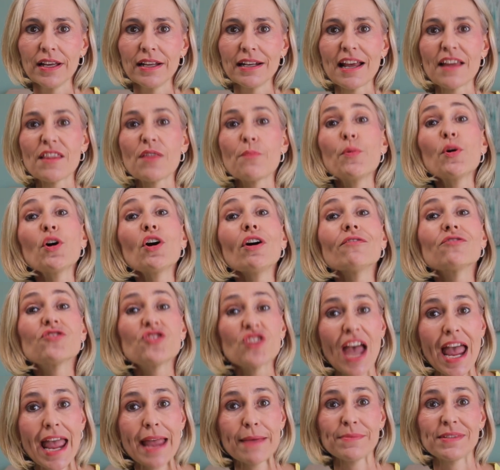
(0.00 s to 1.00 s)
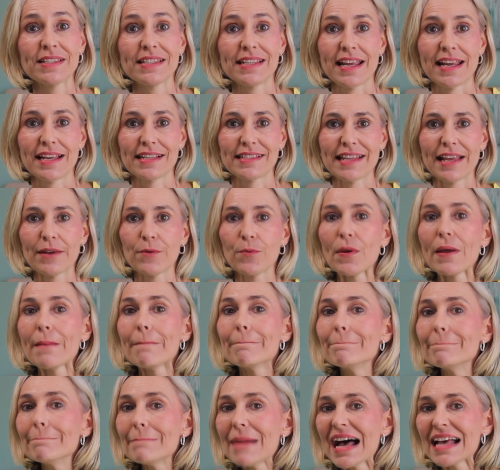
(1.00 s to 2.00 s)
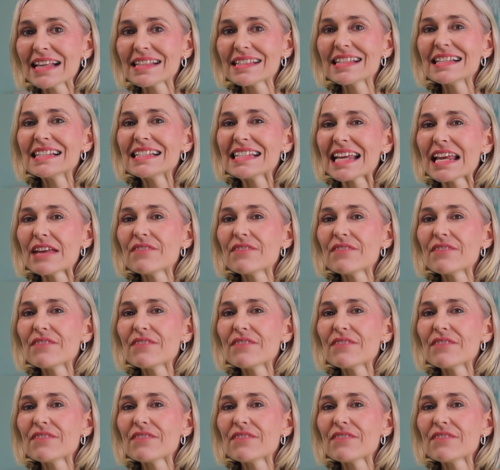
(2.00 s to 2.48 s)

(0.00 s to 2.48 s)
Now, the book of James says that we mustn't